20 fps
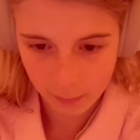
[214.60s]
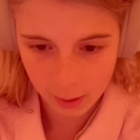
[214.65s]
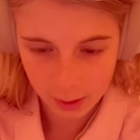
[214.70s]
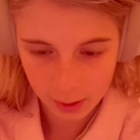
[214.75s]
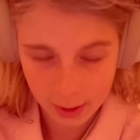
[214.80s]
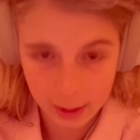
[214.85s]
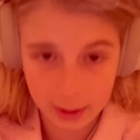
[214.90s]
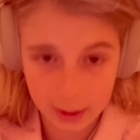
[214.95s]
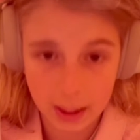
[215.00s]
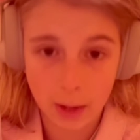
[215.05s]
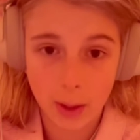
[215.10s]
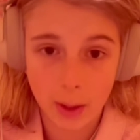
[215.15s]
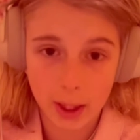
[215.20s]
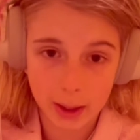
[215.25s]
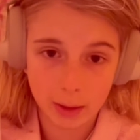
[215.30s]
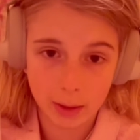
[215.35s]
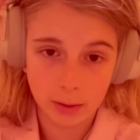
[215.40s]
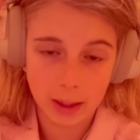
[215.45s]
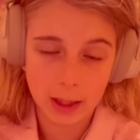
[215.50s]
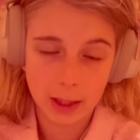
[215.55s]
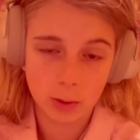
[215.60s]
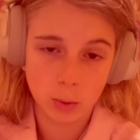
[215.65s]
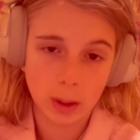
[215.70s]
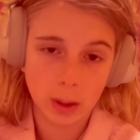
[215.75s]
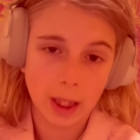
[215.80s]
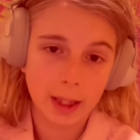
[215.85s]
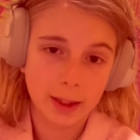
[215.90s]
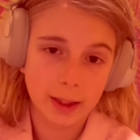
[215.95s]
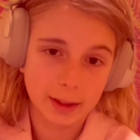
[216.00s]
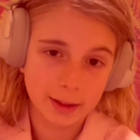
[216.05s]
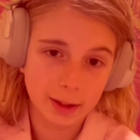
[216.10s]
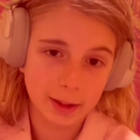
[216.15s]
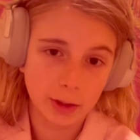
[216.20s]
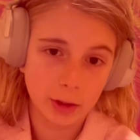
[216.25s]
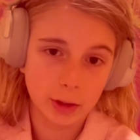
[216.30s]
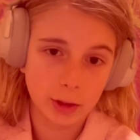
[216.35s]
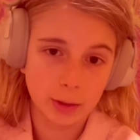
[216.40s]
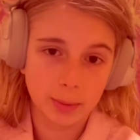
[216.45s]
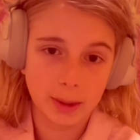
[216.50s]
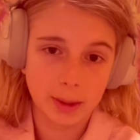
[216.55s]
That's how I, that's what I consider
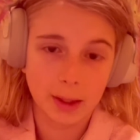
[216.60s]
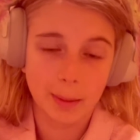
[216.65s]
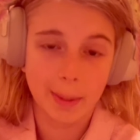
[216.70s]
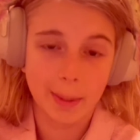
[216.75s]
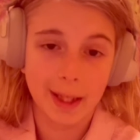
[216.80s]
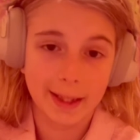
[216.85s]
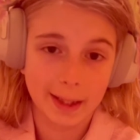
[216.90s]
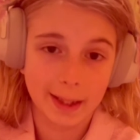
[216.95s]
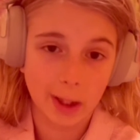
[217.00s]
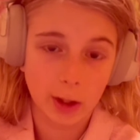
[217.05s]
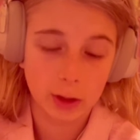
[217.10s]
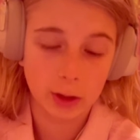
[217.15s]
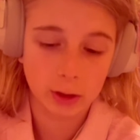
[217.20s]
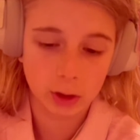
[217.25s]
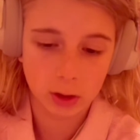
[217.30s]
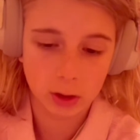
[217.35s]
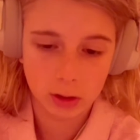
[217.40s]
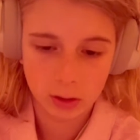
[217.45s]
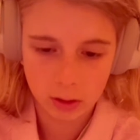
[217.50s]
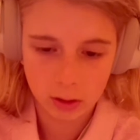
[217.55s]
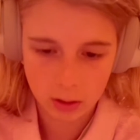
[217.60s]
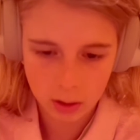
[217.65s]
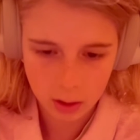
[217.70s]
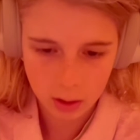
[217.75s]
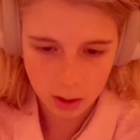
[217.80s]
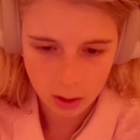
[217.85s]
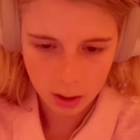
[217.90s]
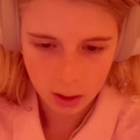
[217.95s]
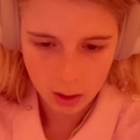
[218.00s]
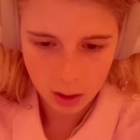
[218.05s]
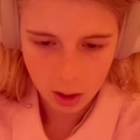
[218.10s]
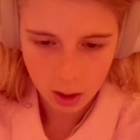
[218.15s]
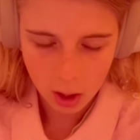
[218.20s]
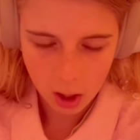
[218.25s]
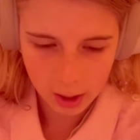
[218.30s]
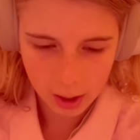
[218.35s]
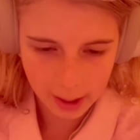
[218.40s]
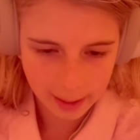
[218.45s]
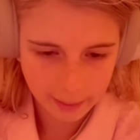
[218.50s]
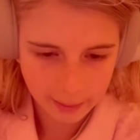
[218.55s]
to be the main character.
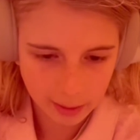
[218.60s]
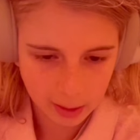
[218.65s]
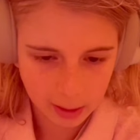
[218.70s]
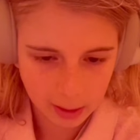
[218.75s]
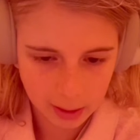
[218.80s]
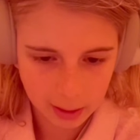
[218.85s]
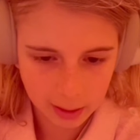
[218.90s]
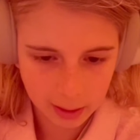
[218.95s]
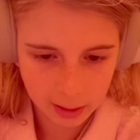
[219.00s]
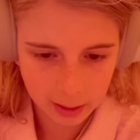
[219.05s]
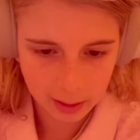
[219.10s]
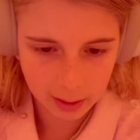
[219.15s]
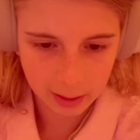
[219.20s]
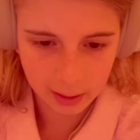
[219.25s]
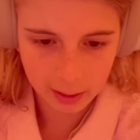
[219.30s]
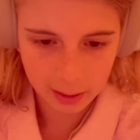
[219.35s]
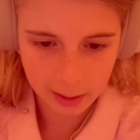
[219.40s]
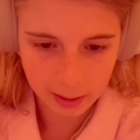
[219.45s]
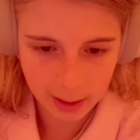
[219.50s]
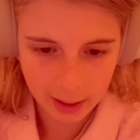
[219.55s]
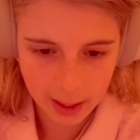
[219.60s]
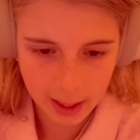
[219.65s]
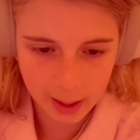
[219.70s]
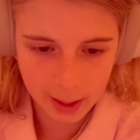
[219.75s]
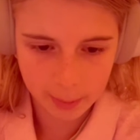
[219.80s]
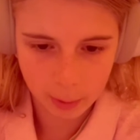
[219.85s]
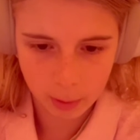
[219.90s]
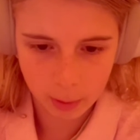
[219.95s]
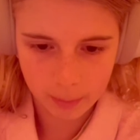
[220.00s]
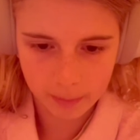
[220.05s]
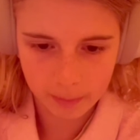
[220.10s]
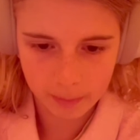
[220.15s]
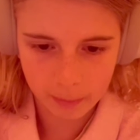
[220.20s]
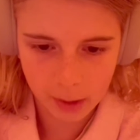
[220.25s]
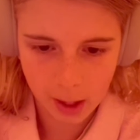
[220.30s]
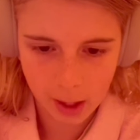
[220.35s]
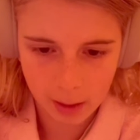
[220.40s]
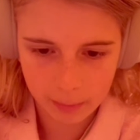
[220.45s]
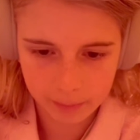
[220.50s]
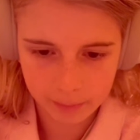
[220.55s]
Okay, uh, animal,
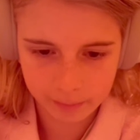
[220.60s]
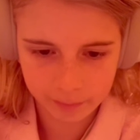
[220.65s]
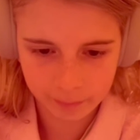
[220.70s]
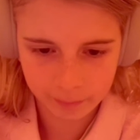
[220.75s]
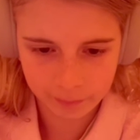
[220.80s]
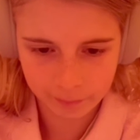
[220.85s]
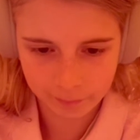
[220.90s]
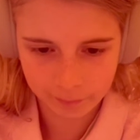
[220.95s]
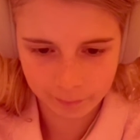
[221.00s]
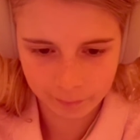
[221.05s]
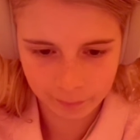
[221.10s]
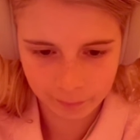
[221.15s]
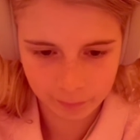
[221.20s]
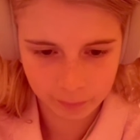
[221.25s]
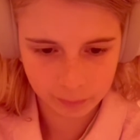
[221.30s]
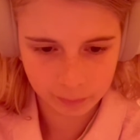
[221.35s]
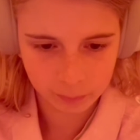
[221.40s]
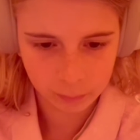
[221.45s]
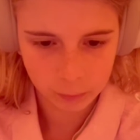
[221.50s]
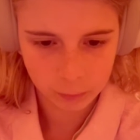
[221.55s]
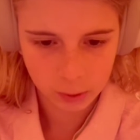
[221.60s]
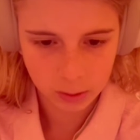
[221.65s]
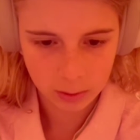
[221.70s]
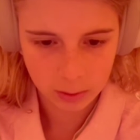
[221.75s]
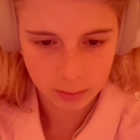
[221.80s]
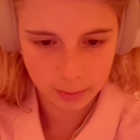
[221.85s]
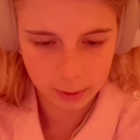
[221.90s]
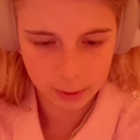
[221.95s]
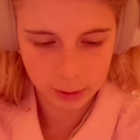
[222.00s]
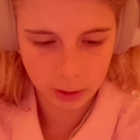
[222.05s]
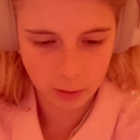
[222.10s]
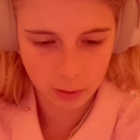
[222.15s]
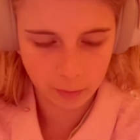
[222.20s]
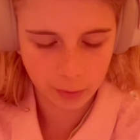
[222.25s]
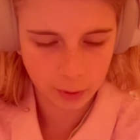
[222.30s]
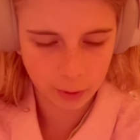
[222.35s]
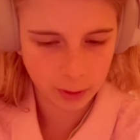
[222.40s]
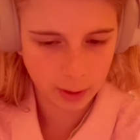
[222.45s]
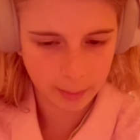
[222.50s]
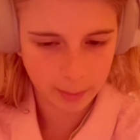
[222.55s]
no. It's not a
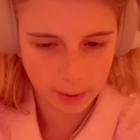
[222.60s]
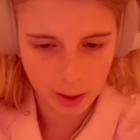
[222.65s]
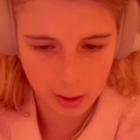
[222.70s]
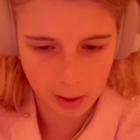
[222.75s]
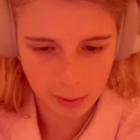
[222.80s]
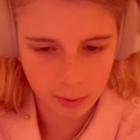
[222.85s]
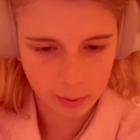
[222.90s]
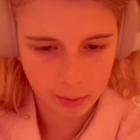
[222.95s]
video game, no.